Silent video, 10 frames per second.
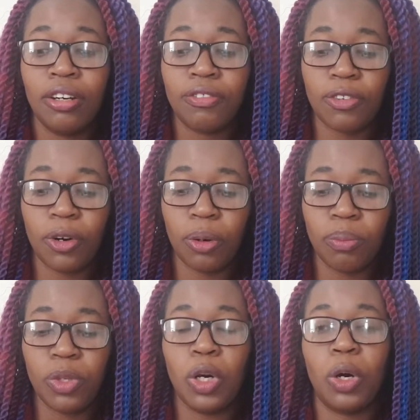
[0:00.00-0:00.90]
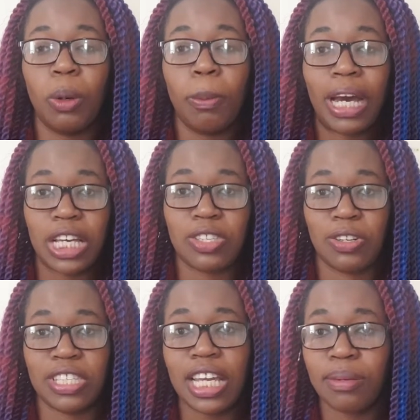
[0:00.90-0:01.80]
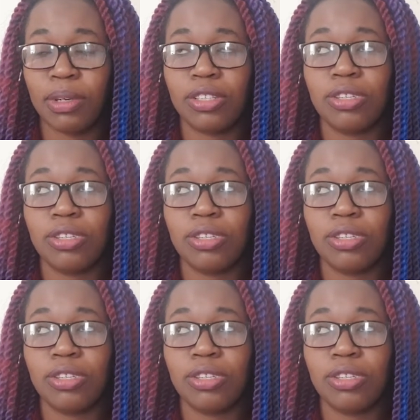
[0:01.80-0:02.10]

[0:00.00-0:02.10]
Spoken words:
from your personal statement.